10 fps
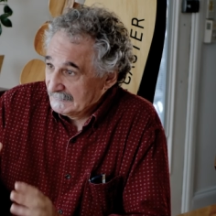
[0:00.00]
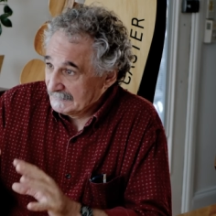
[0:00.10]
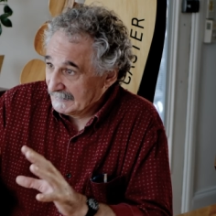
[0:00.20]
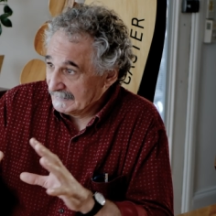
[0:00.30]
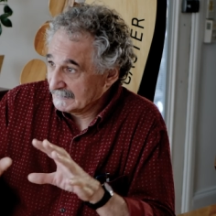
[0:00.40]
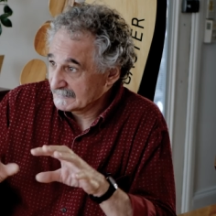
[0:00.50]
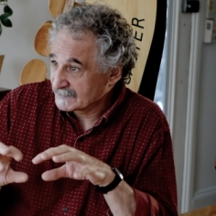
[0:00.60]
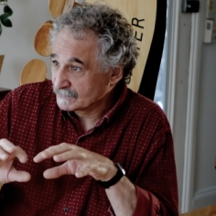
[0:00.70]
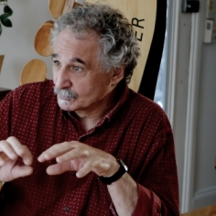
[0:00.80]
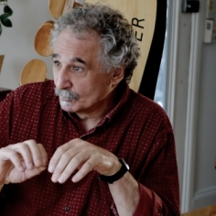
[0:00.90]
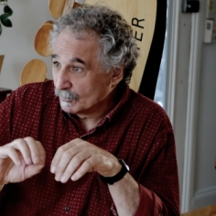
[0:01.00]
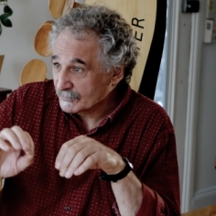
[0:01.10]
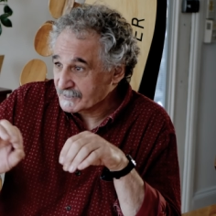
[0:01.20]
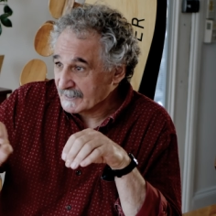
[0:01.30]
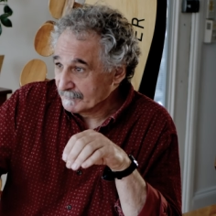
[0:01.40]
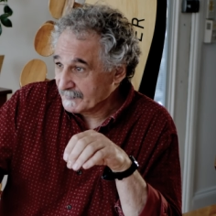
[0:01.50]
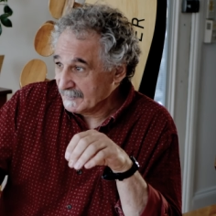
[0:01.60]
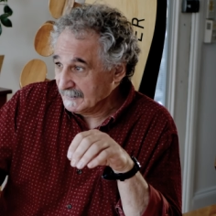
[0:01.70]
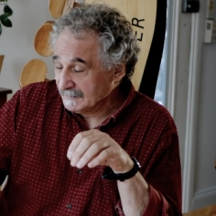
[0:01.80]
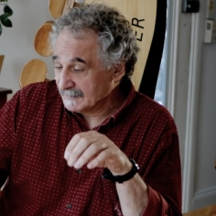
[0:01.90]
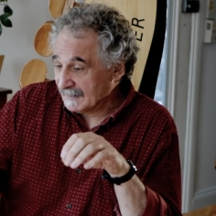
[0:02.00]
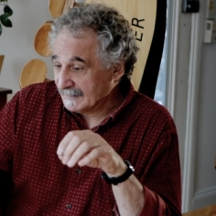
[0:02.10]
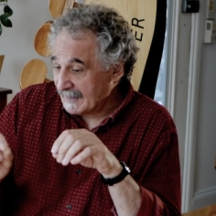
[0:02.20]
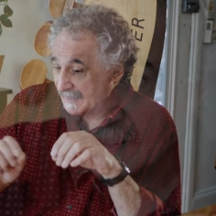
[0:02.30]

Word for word: uh, draw something and